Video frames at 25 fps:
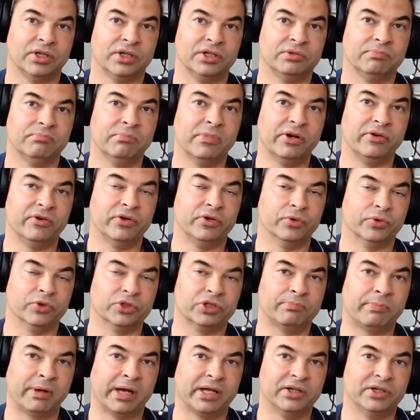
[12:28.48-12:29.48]
mirrored or
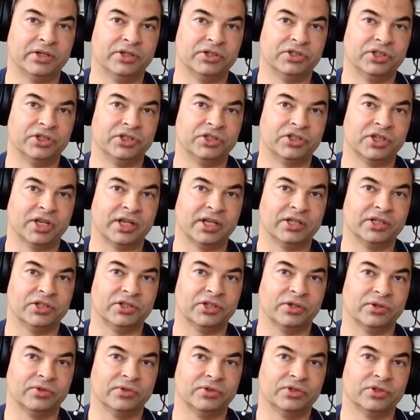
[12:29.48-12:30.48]
spanned, as they say.
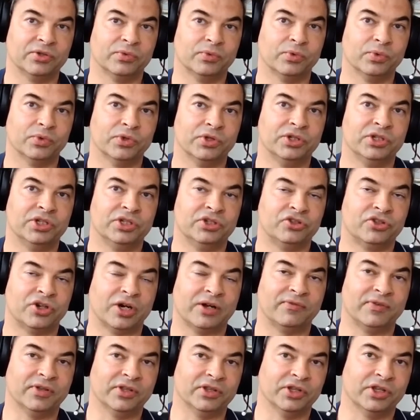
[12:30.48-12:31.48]
So all the
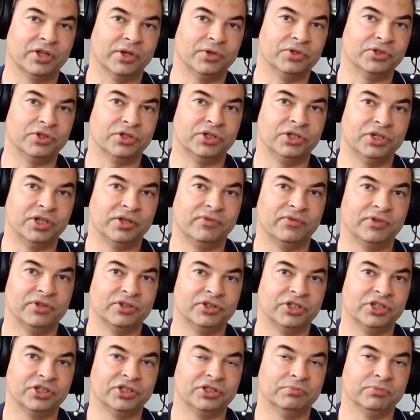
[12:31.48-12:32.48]
traffic that goes to the different
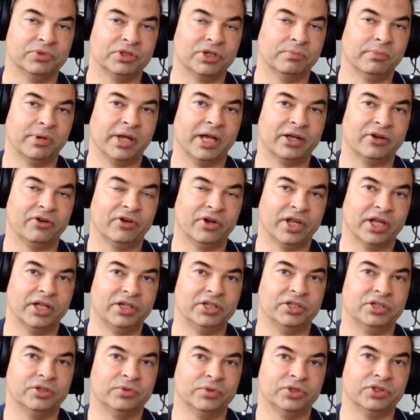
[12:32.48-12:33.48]
systems can be
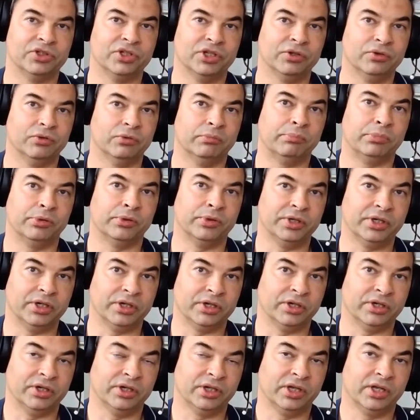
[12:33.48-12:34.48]
aggregated to a single point
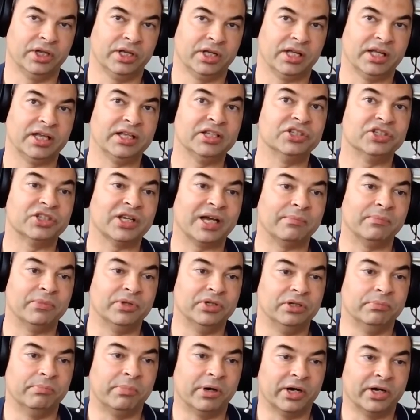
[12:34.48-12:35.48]
and
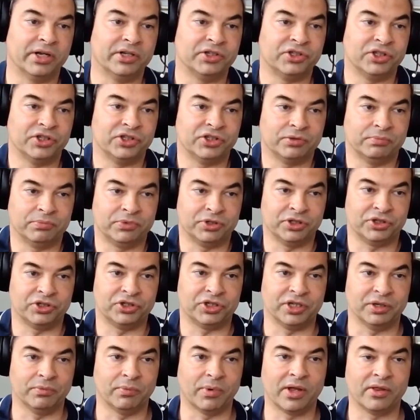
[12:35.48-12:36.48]
examined by a system to
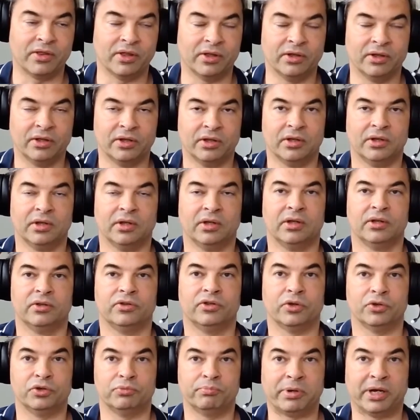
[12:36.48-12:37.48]
see whether
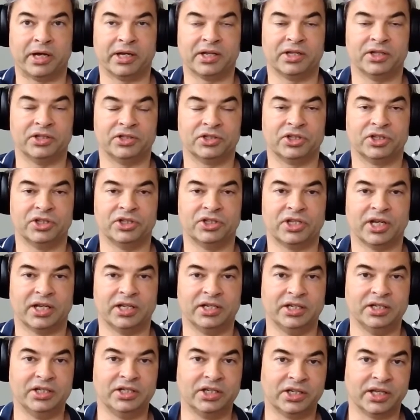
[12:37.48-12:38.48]
those packets contain
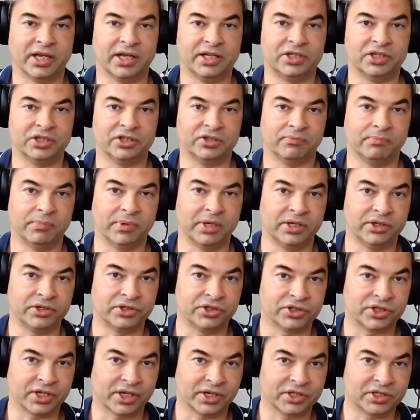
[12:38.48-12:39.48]
indicators of
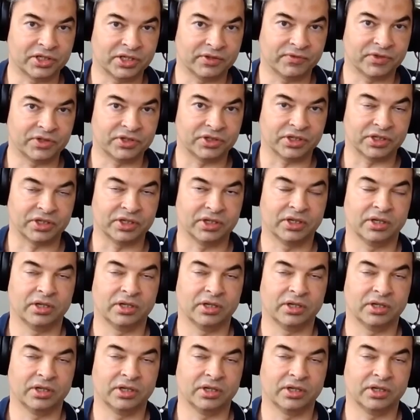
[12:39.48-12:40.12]
malicious activity,